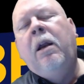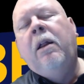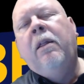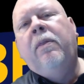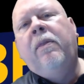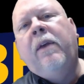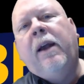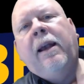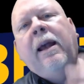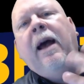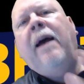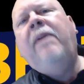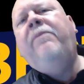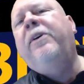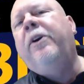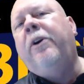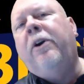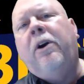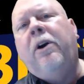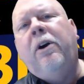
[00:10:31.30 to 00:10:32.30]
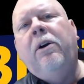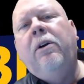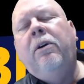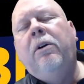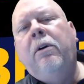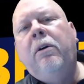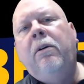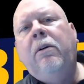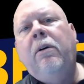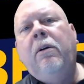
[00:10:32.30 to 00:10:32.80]
the governor
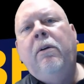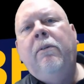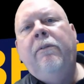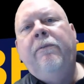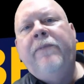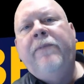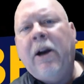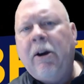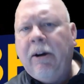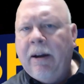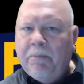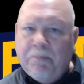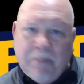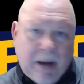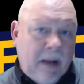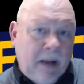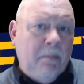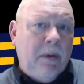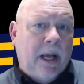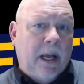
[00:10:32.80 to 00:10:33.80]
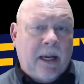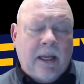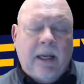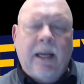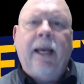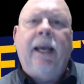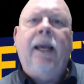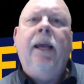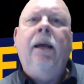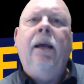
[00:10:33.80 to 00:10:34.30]
very
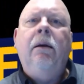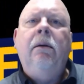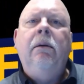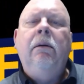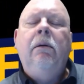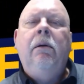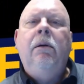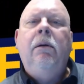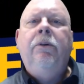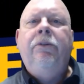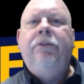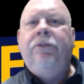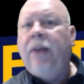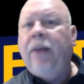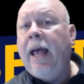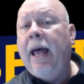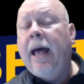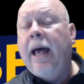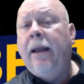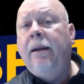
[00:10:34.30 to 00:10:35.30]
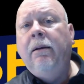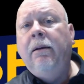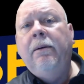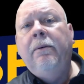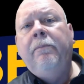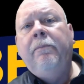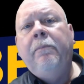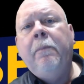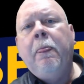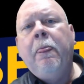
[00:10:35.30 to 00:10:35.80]
publicly said
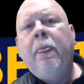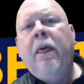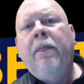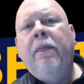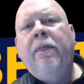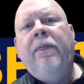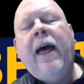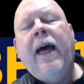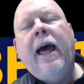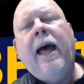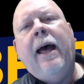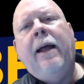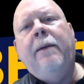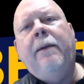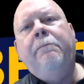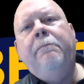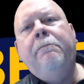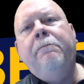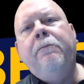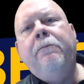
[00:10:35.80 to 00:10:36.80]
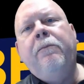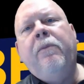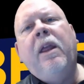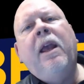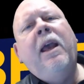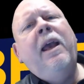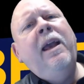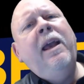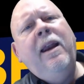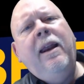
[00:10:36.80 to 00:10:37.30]
that
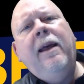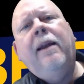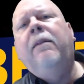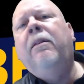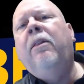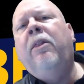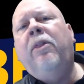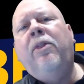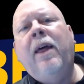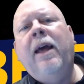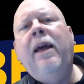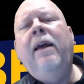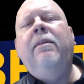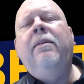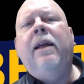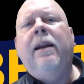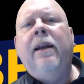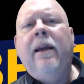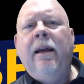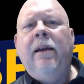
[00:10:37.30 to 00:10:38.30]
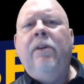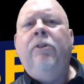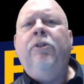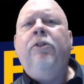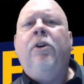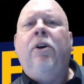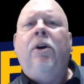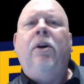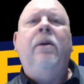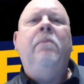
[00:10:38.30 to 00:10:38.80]
he didn't think that his
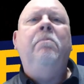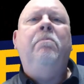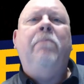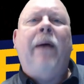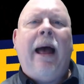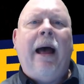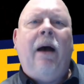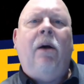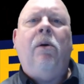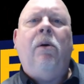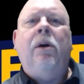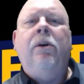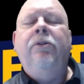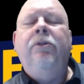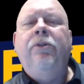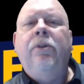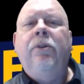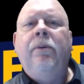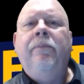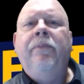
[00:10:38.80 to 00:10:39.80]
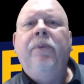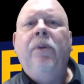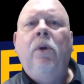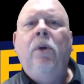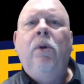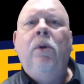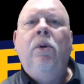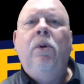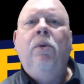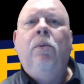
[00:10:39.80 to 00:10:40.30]
current powers
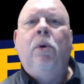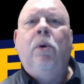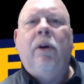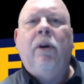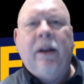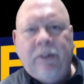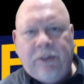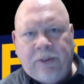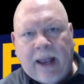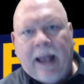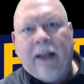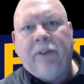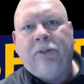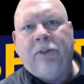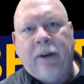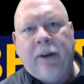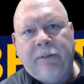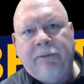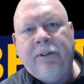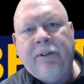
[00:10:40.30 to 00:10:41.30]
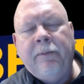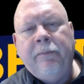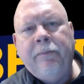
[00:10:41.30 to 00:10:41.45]
were excessive,